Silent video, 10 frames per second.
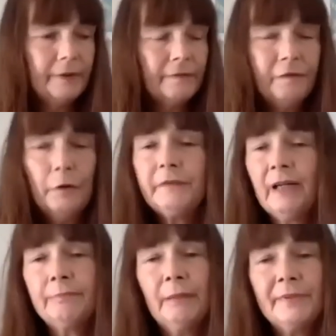
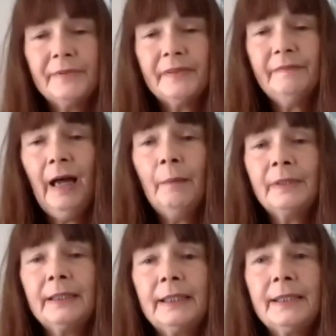45 members of his
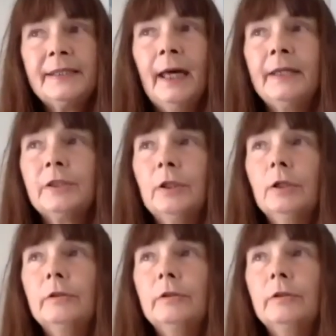family, and he said,